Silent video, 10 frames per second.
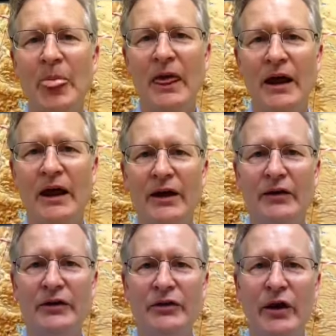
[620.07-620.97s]
and
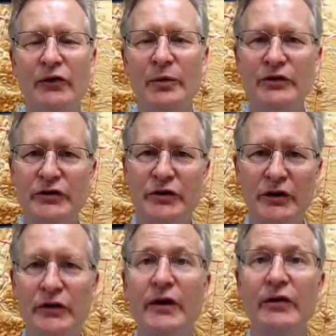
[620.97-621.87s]
that you have a much
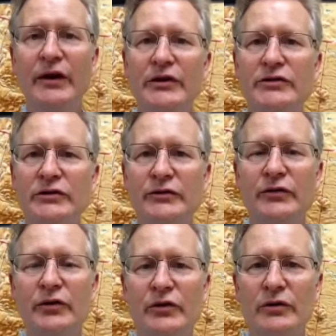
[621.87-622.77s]
stronger foundation
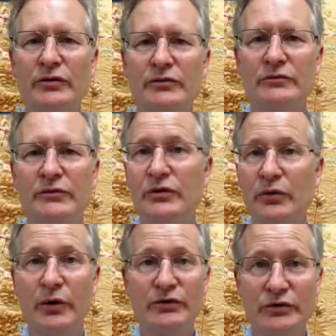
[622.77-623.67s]
for
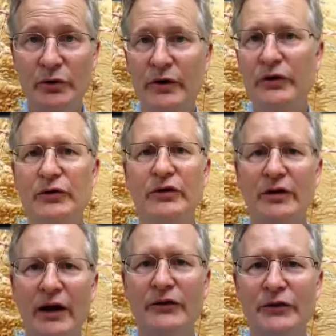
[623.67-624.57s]
what you want to do in the
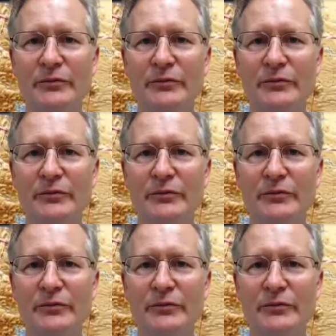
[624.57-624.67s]
classroom.